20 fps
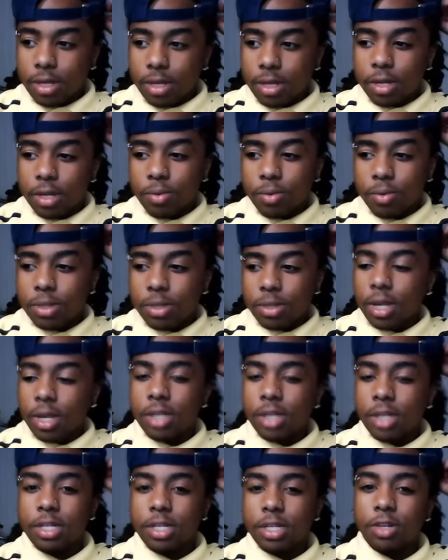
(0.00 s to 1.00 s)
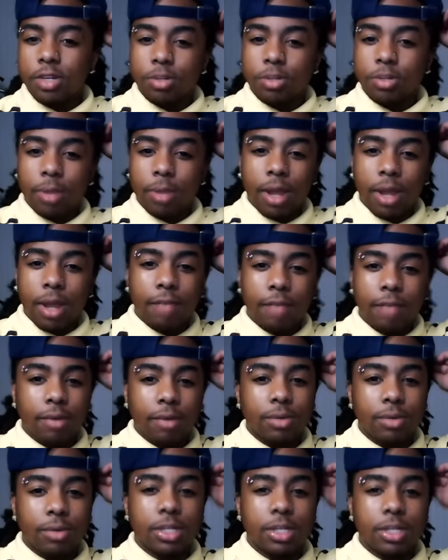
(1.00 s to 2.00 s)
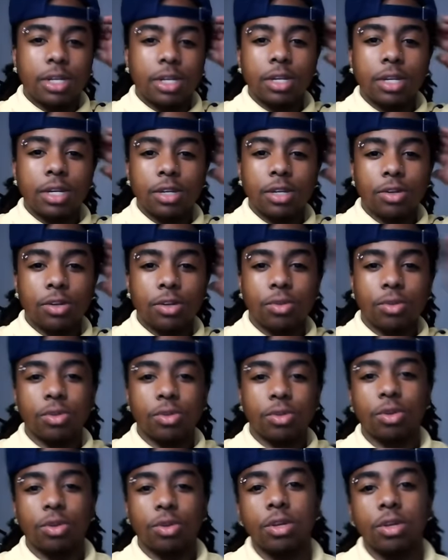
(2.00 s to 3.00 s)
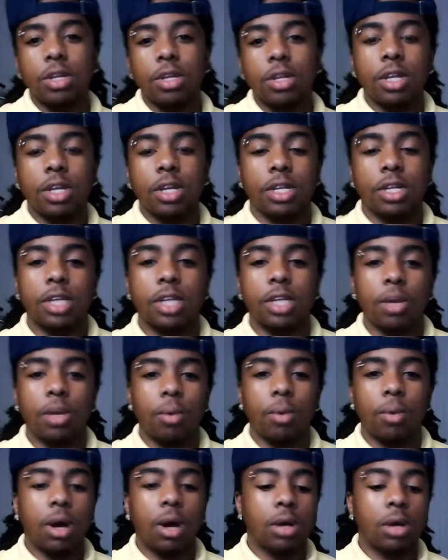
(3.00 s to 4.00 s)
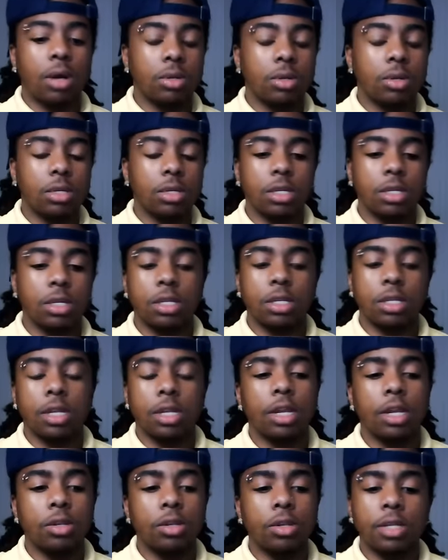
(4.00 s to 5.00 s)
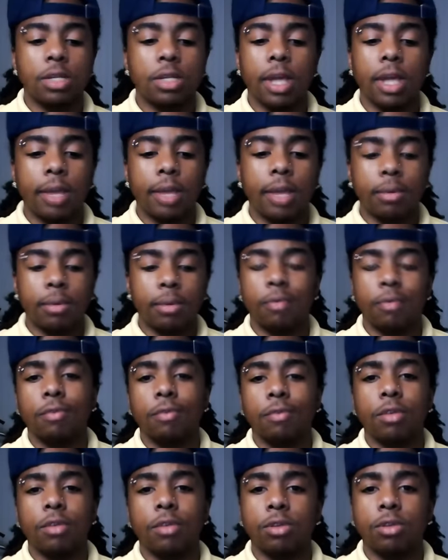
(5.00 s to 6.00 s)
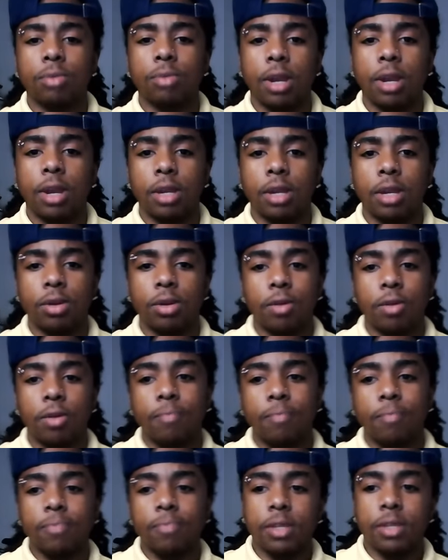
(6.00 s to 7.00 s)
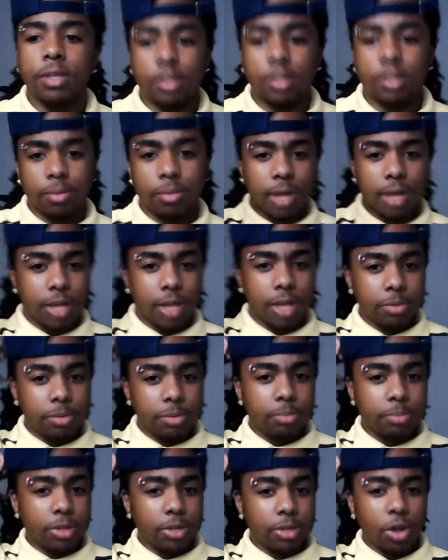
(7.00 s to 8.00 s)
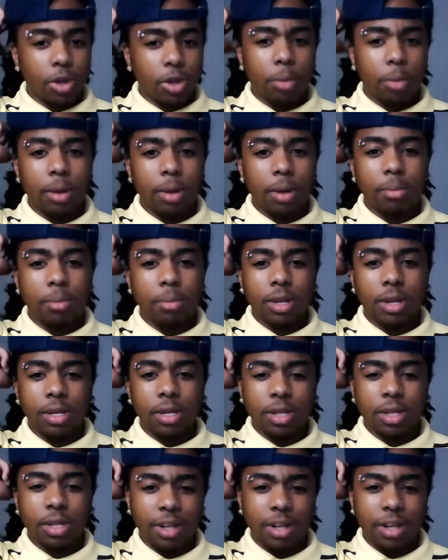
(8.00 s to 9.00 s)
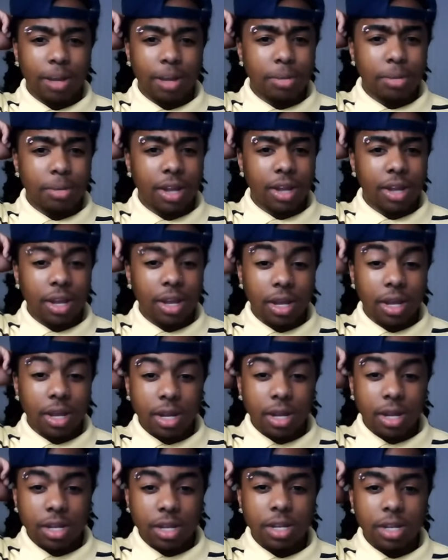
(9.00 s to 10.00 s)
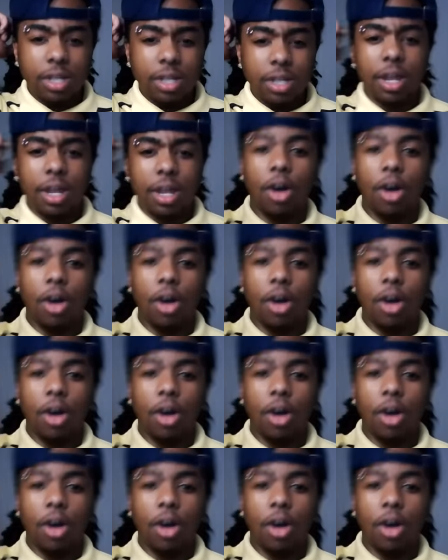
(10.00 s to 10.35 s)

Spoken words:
it was 18 years of my life I was she, you know, so it take a while to get used to that, even if it feels right, you know. Sometimes people be talking about me, and I'll be like, huh? Like,